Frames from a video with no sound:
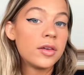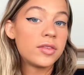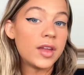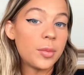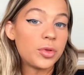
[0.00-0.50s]

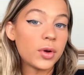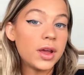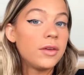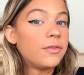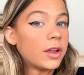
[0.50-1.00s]
Step
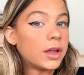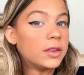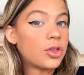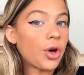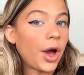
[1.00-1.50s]
three, fill in
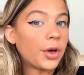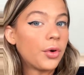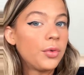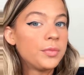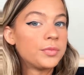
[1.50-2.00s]
the
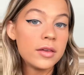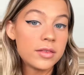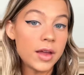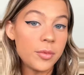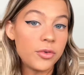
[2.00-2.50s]
triangle.
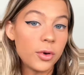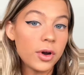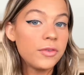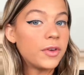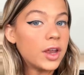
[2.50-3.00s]
Step
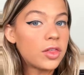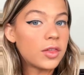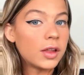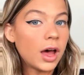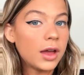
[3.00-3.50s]
four, finish
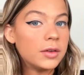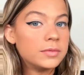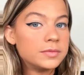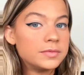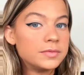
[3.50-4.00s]
the line.